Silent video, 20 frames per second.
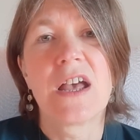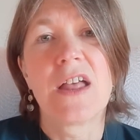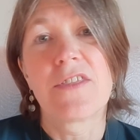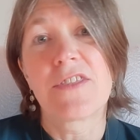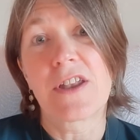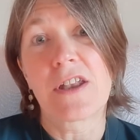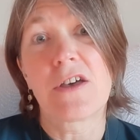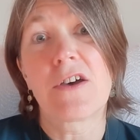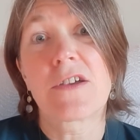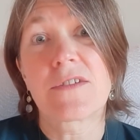the
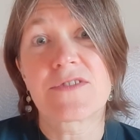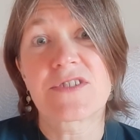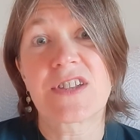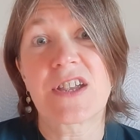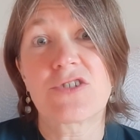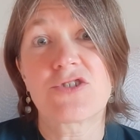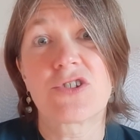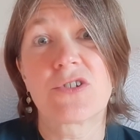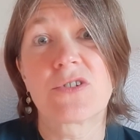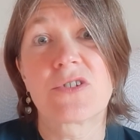live
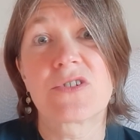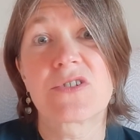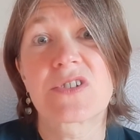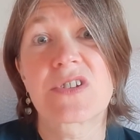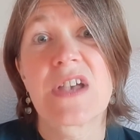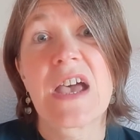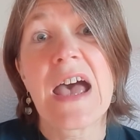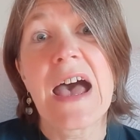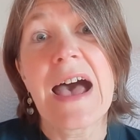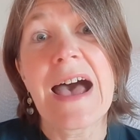sessions
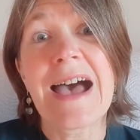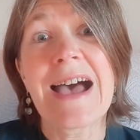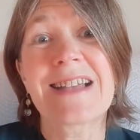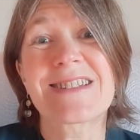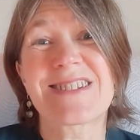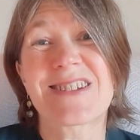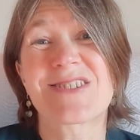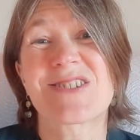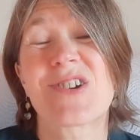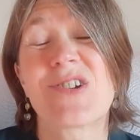at
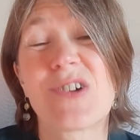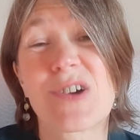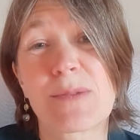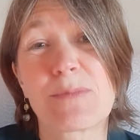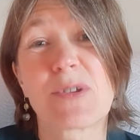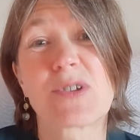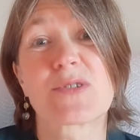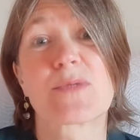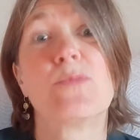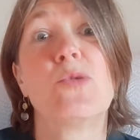a time
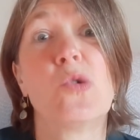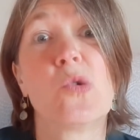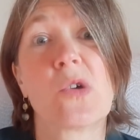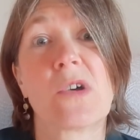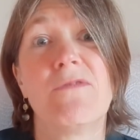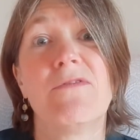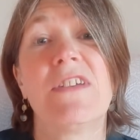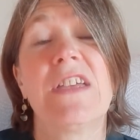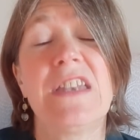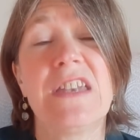that's more
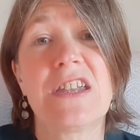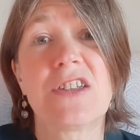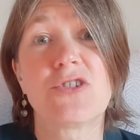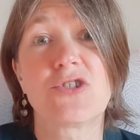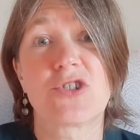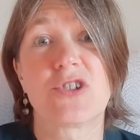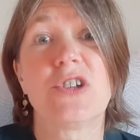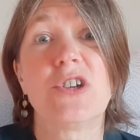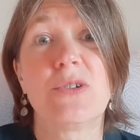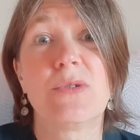convenient
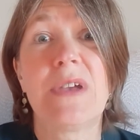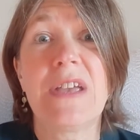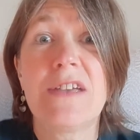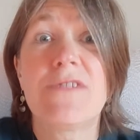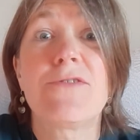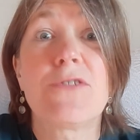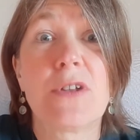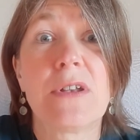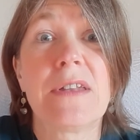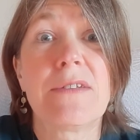to you
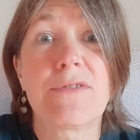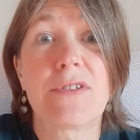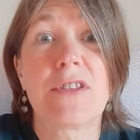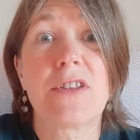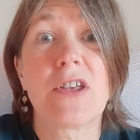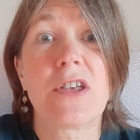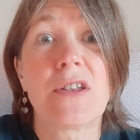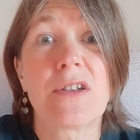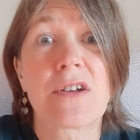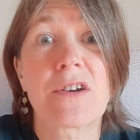if you live in the
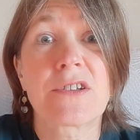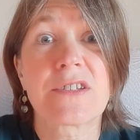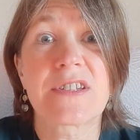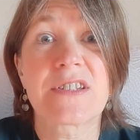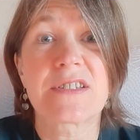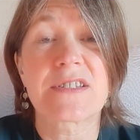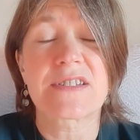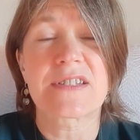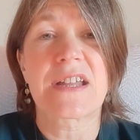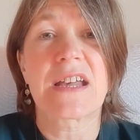
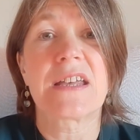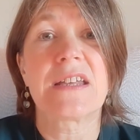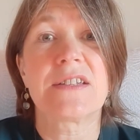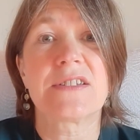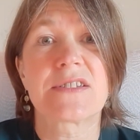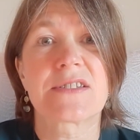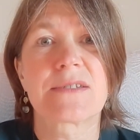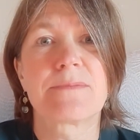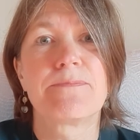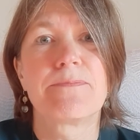United States.